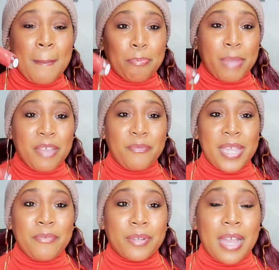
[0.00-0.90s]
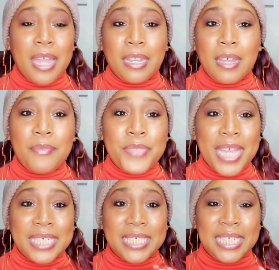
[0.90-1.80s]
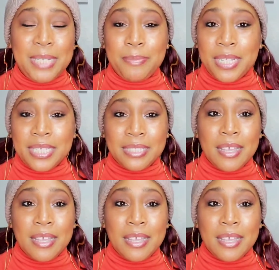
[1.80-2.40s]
my favorite. I love that deepness